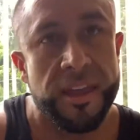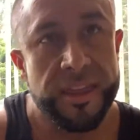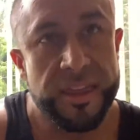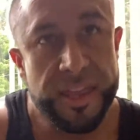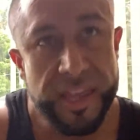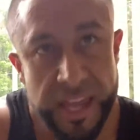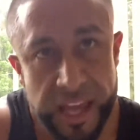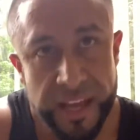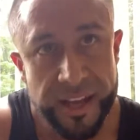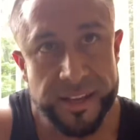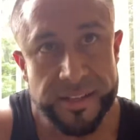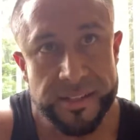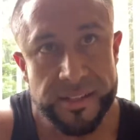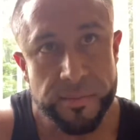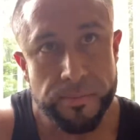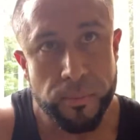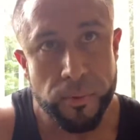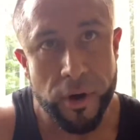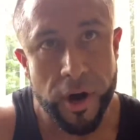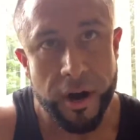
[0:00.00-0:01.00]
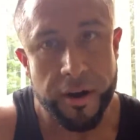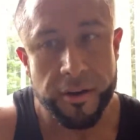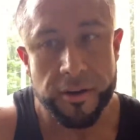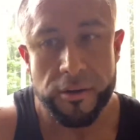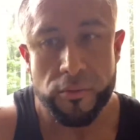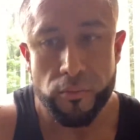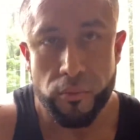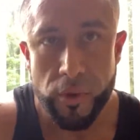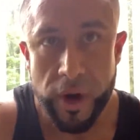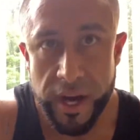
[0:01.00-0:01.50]
this product
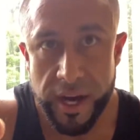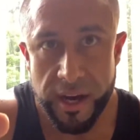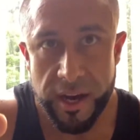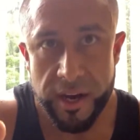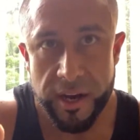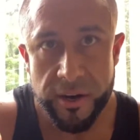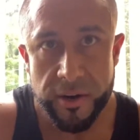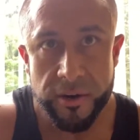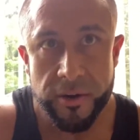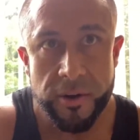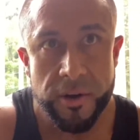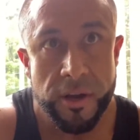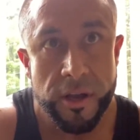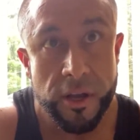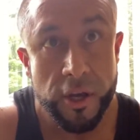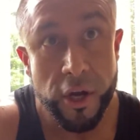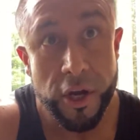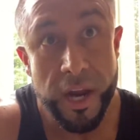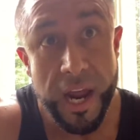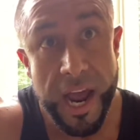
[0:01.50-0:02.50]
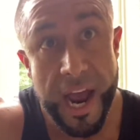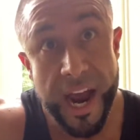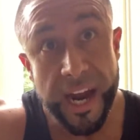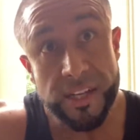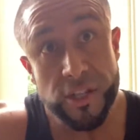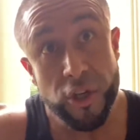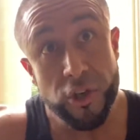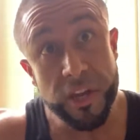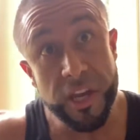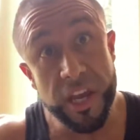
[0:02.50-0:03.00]
right here could
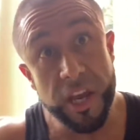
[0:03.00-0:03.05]
actually